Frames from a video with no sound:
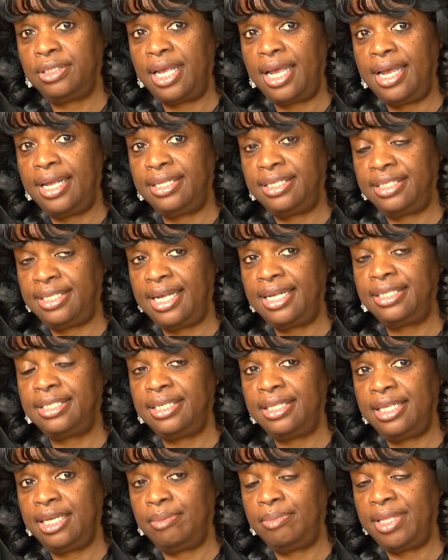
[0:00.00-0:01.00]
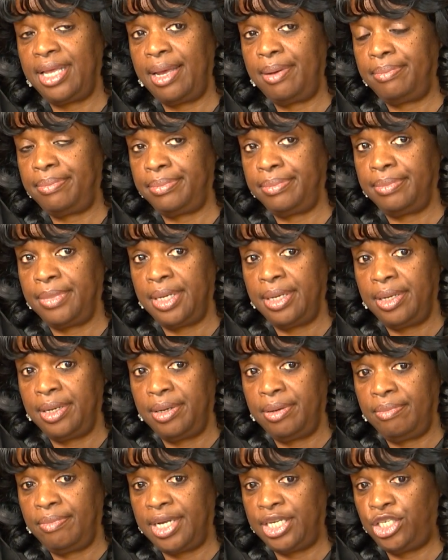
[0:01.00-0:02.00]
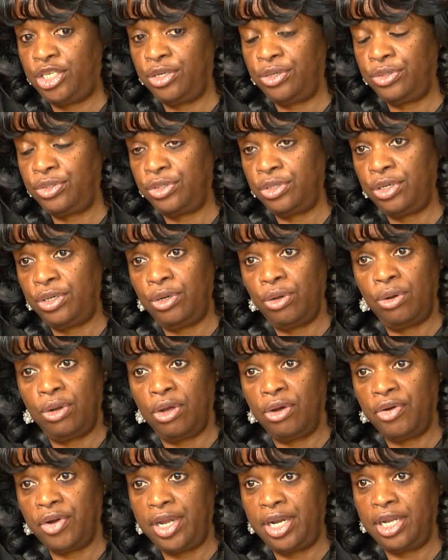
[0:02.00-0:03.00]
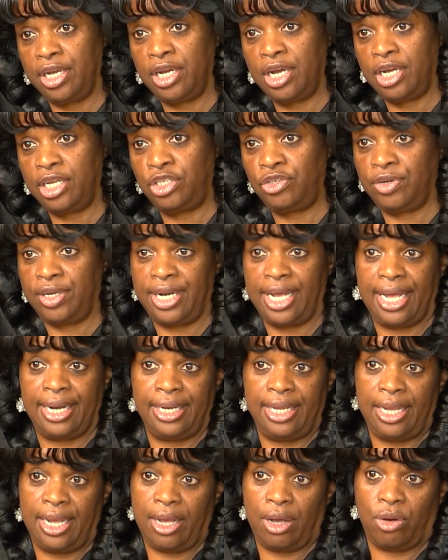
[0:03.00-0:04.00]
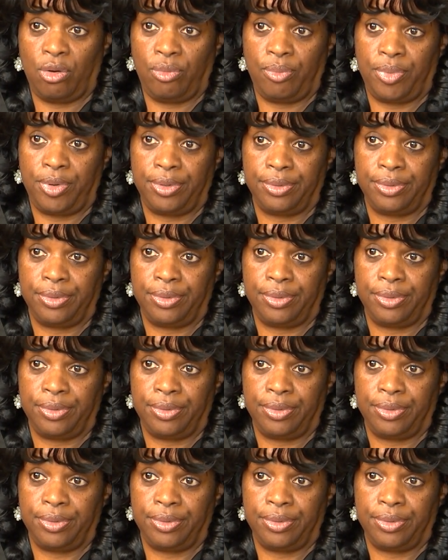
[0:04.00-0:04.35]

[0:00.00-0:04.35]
and said to them that my children are no longer in the country and I need help